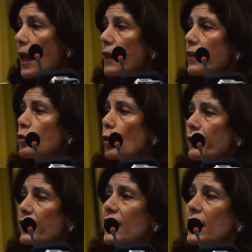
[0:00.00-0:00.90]
And then you
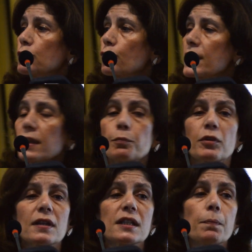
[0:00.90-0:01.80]
have the countries that
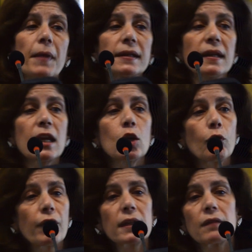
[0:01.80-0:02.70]
participate in
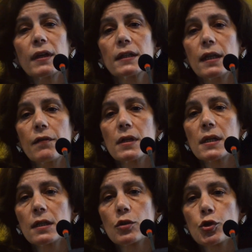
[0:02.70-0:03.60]
innovative
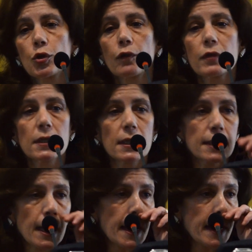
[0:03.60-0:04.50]
activities, in services,